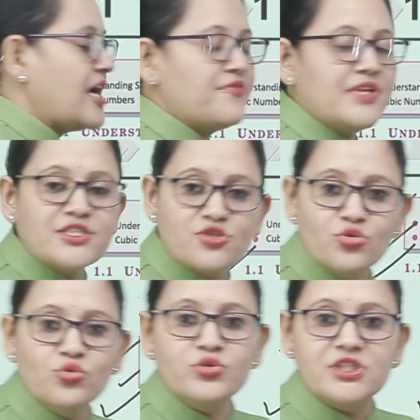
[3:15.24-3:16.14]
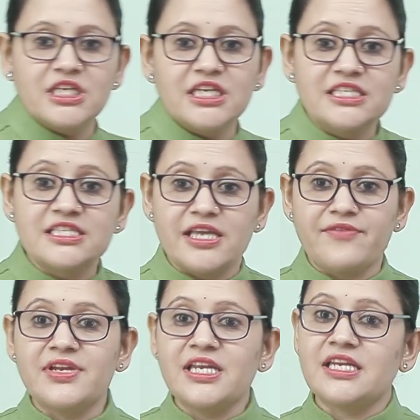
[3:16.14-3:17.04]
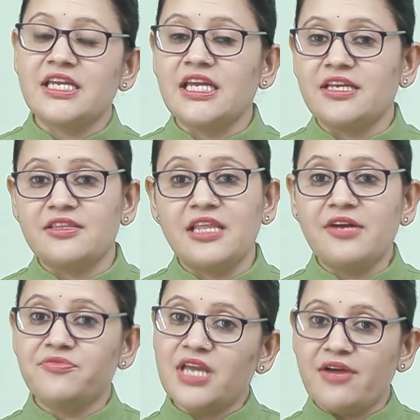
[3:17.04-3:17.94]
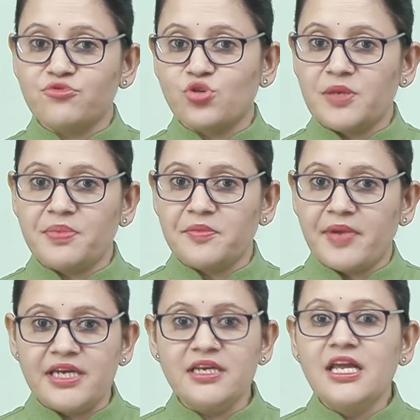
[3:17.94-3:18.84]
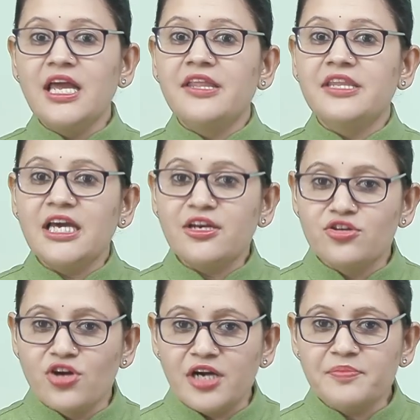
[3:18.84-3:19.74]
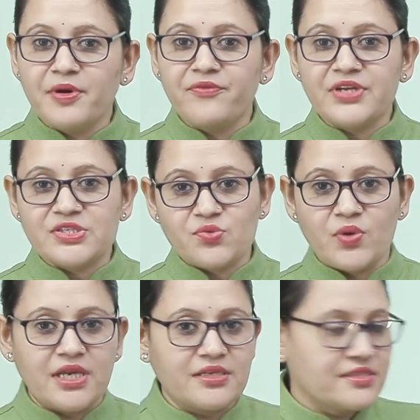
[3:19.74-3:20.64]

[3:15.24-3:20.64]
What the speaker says: end with 2, 3, 7 and 8, that we have to keep in mind, they are not perfect square.